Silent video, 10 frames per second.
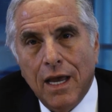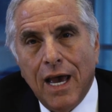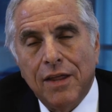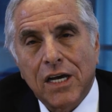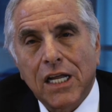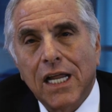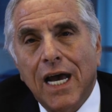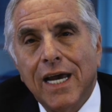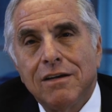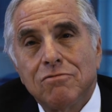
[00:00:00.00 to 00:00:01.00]
And the
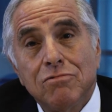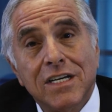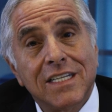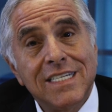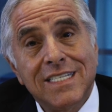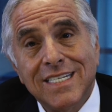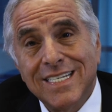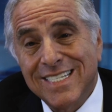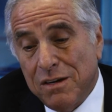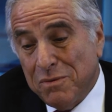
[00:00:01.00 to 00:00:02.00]
client really
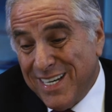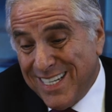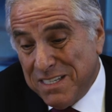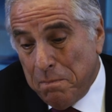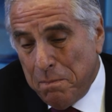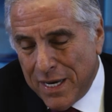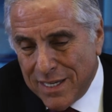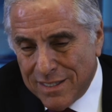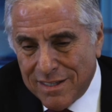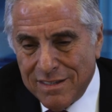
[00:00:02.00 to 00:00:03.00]
sees that when its
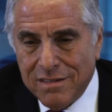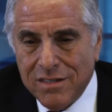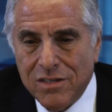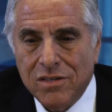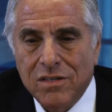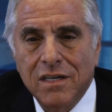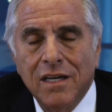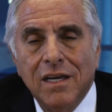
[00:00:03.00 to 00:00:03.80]
biggest concern